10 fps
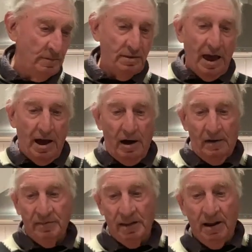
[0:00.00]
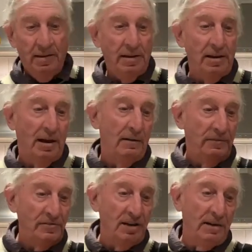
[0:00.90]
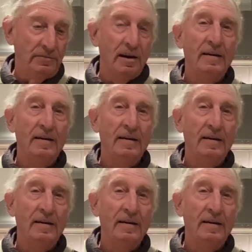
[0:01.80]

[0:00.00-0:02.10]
that half, the other half is left."